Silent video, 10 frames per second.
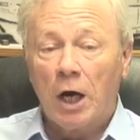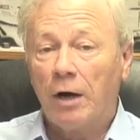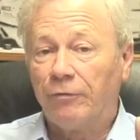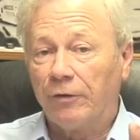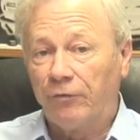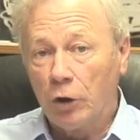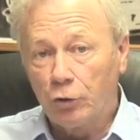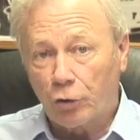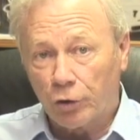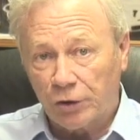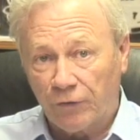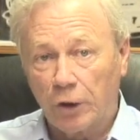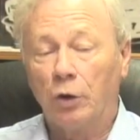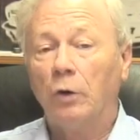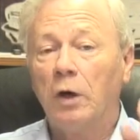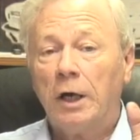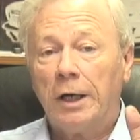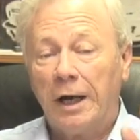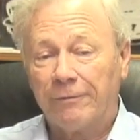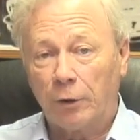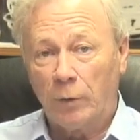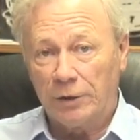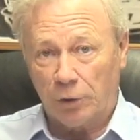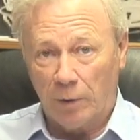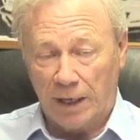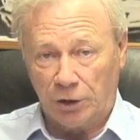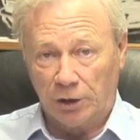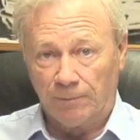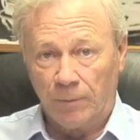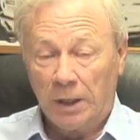of the futurist view of the resurrection.